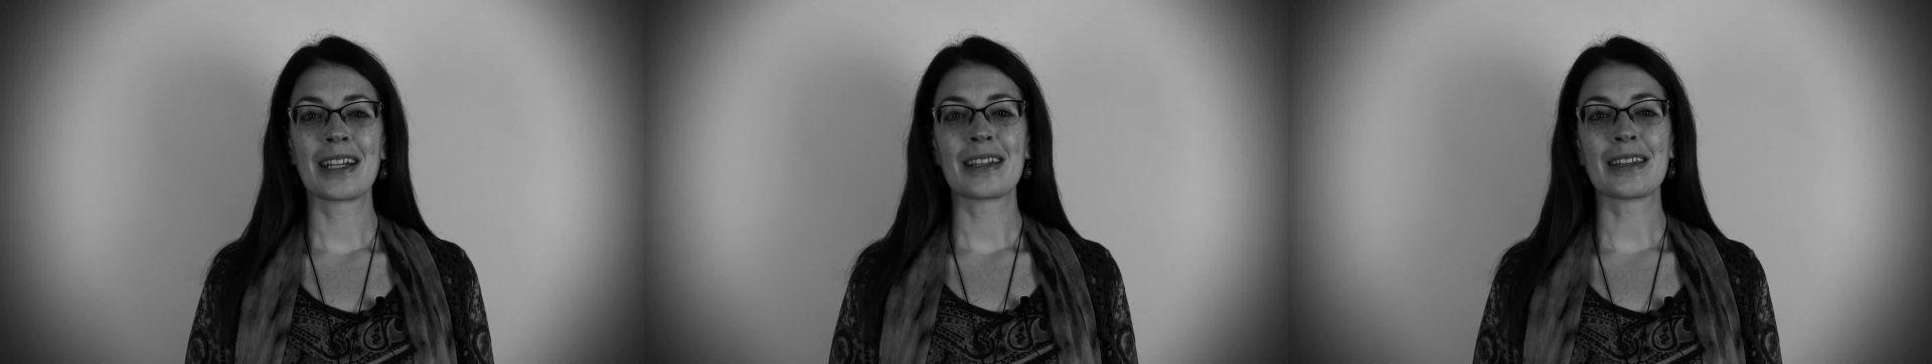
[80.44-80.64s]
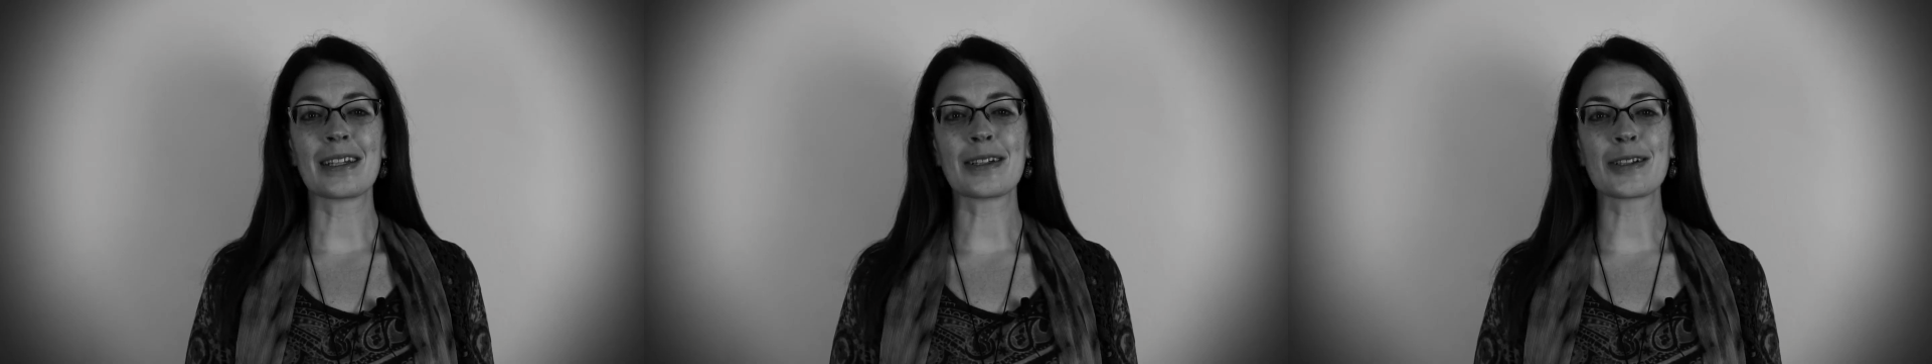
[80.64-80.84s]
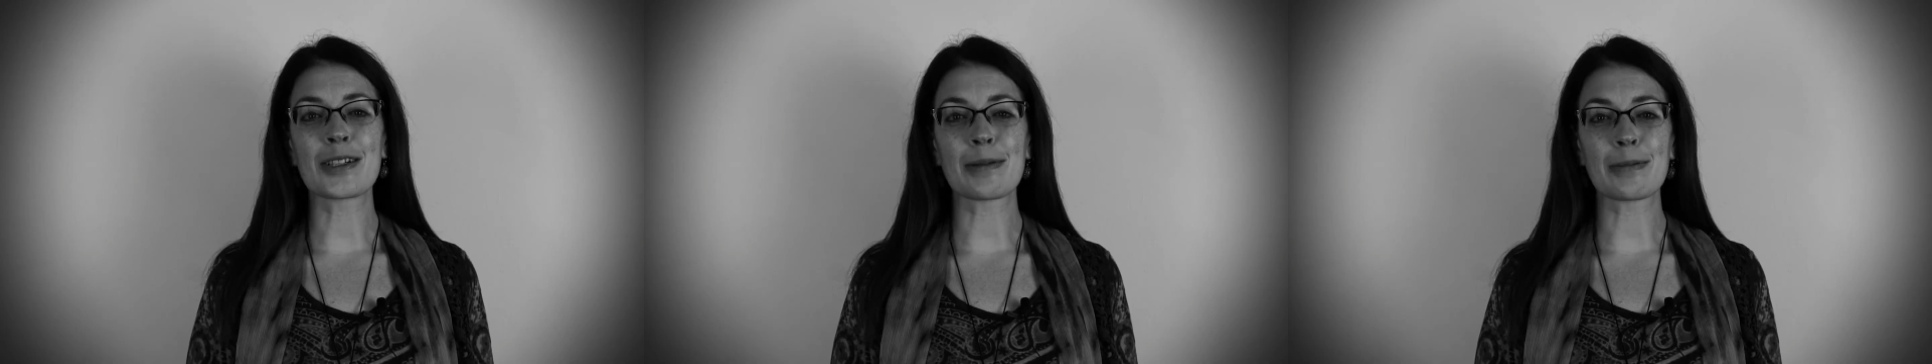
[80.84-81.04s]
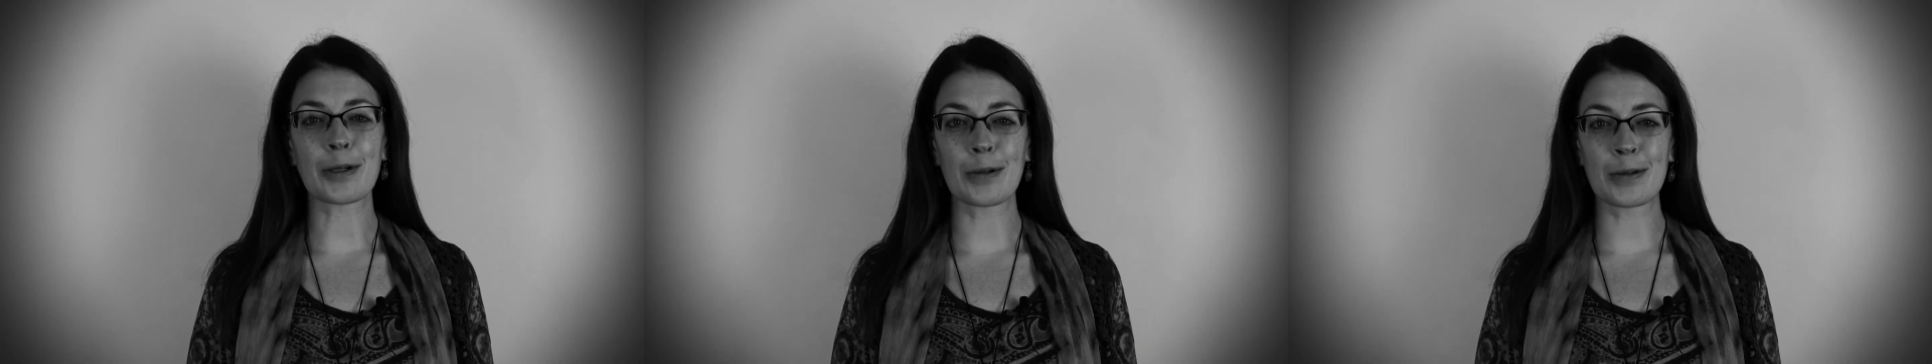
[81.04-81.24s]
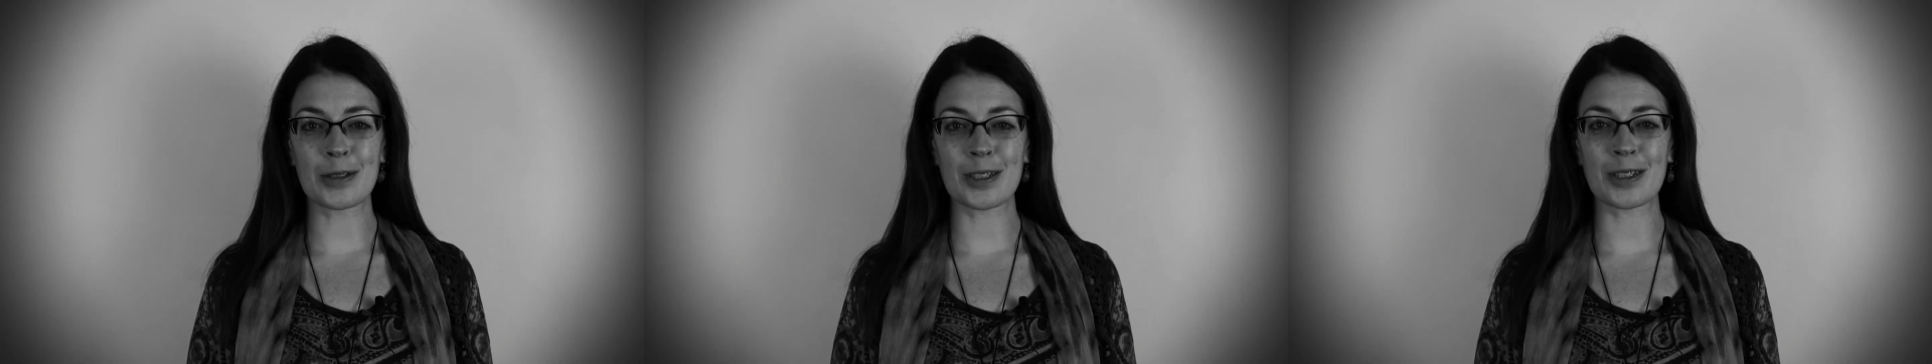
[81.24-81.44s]
Leadership
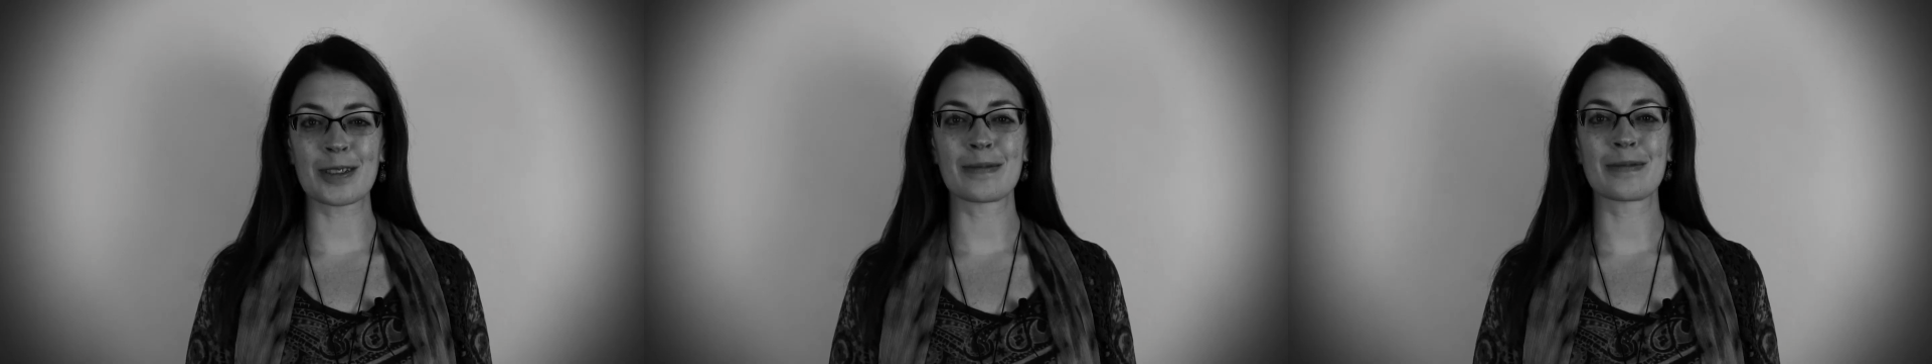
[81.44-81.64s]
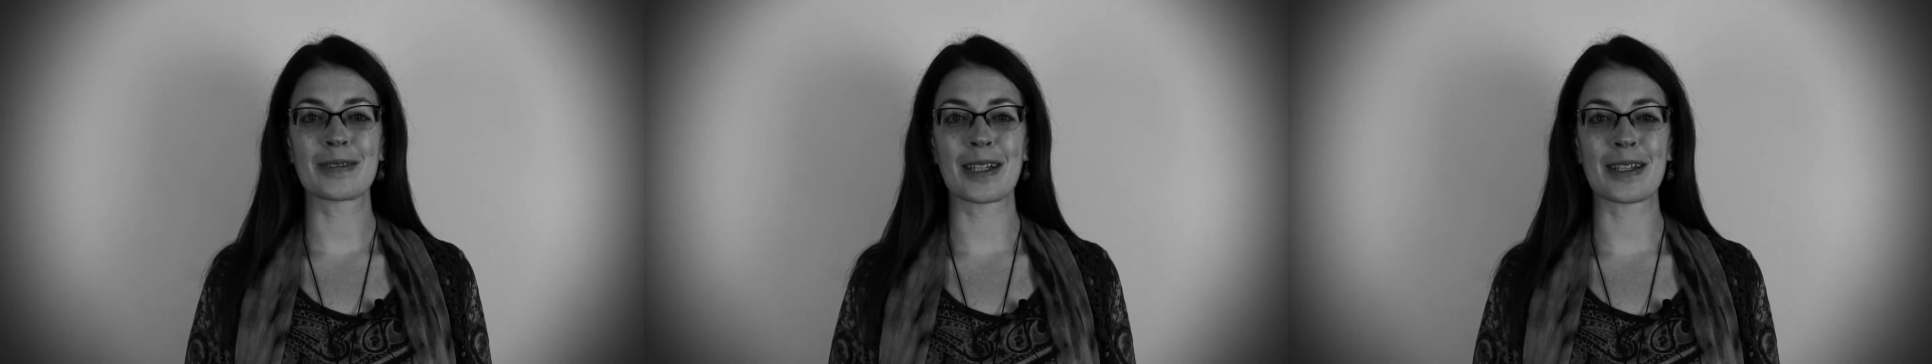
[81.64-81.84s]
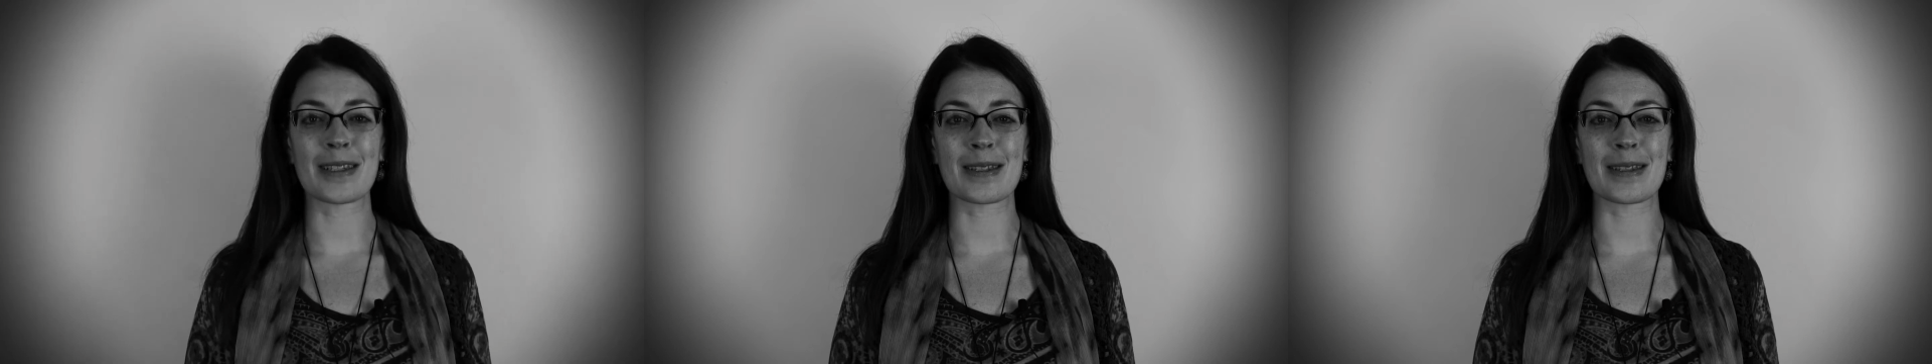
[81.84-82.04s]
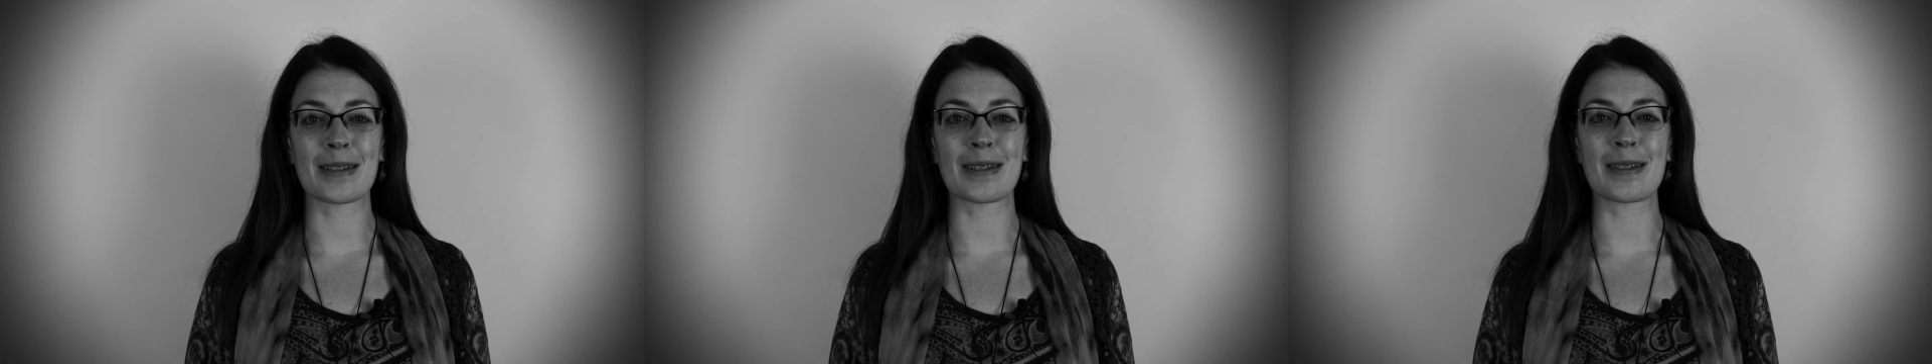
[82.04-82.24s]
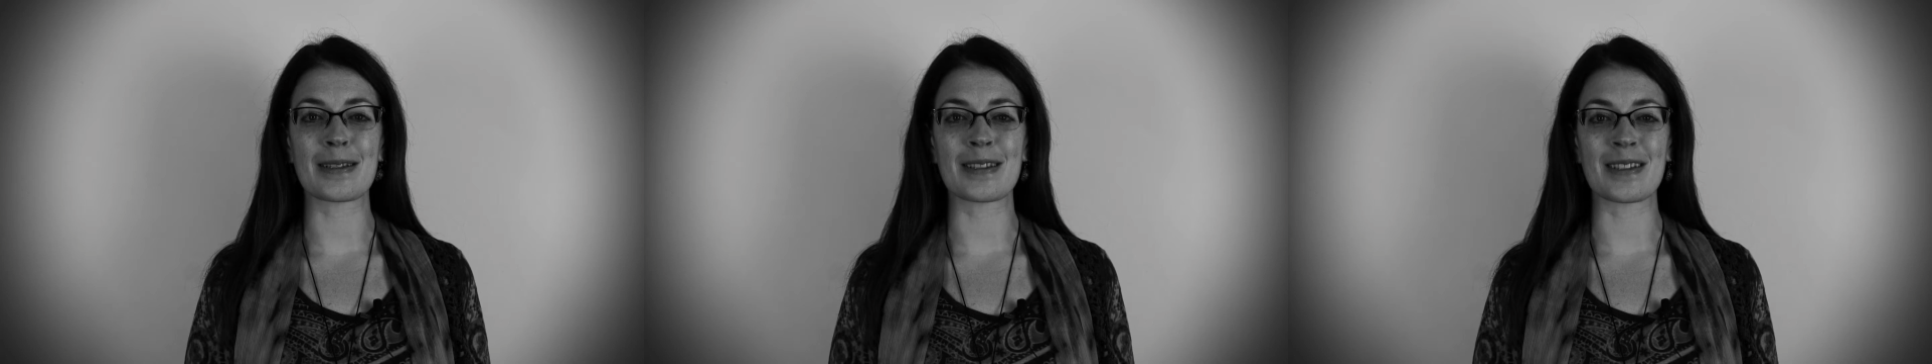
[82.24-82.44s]
coach? That's
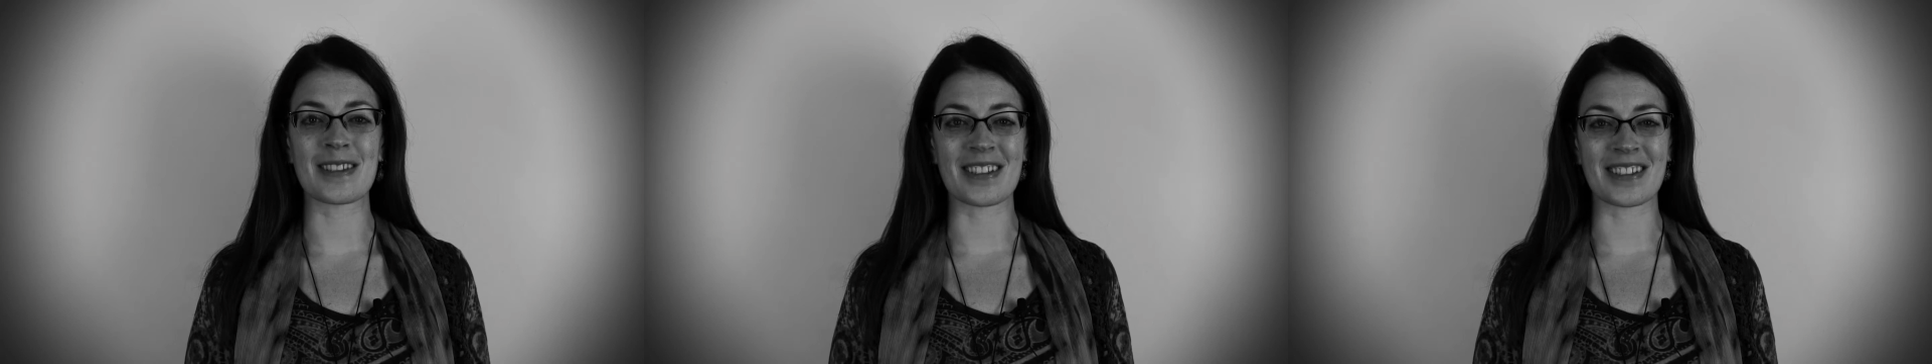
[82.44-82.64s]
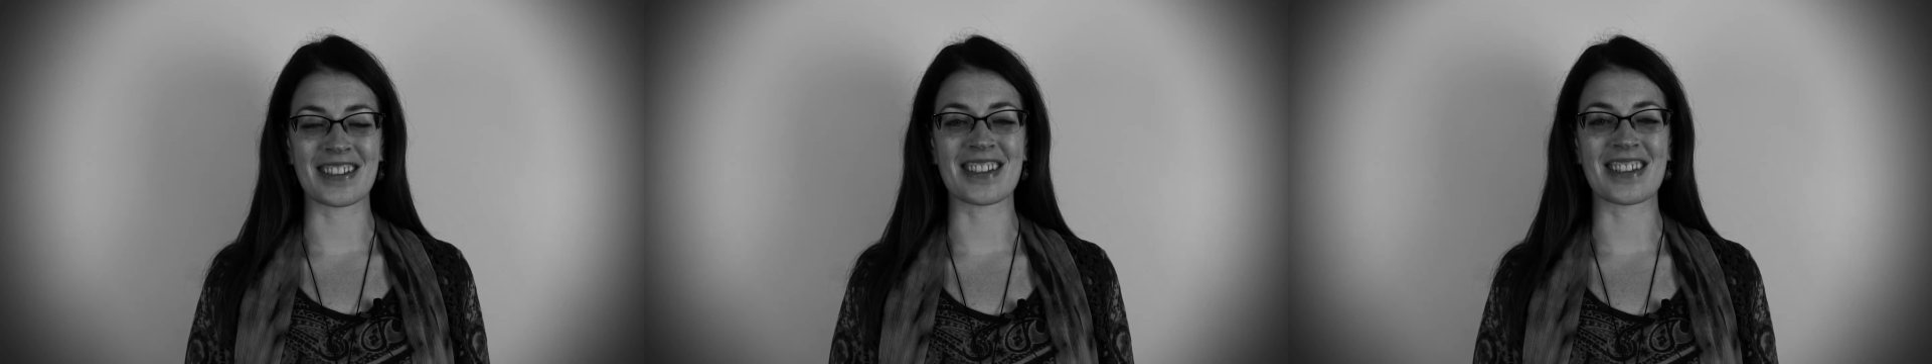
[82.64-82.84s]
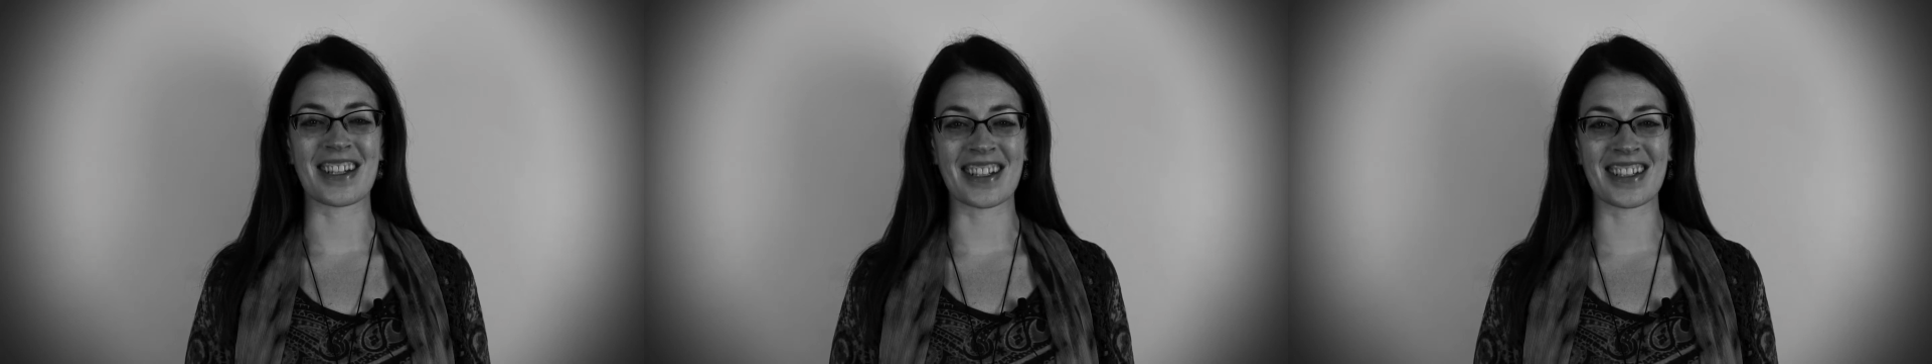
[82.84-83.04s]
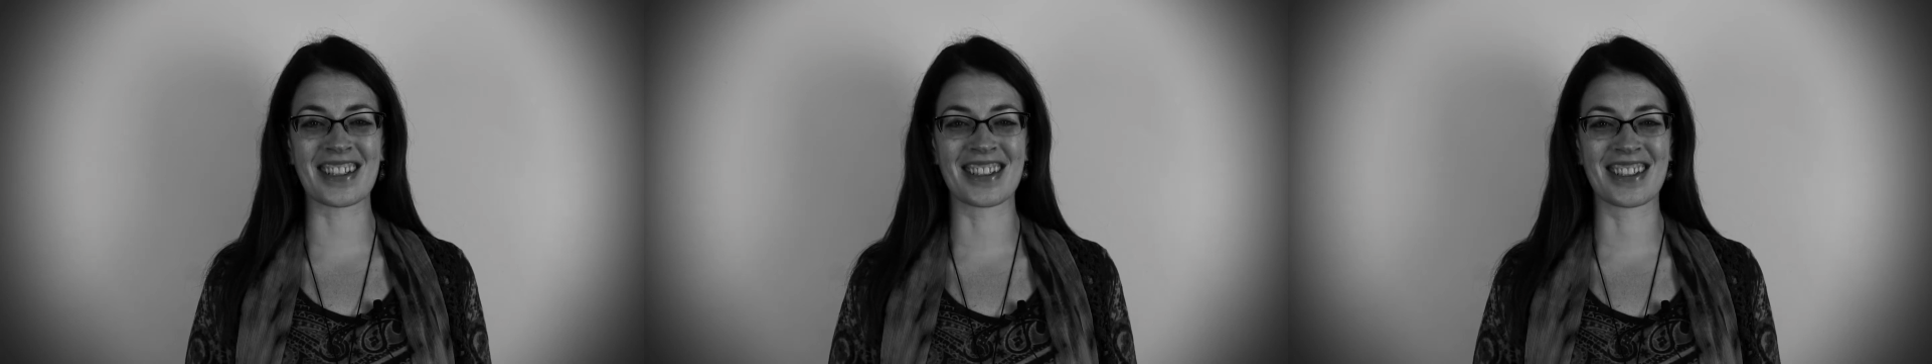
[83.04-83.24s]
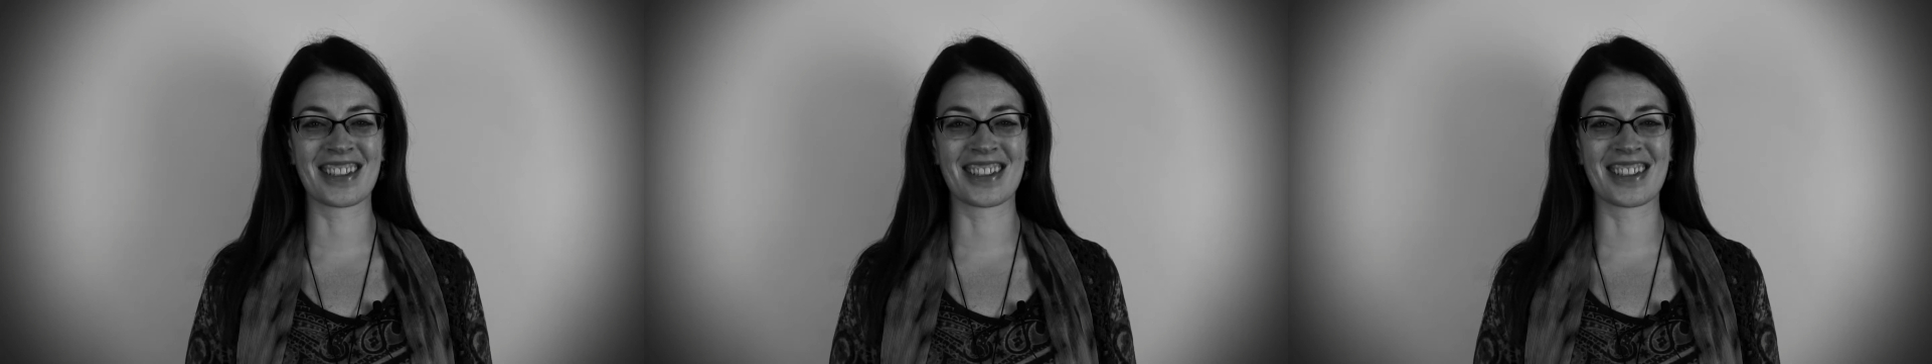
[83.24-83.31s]
the easiest thing to say.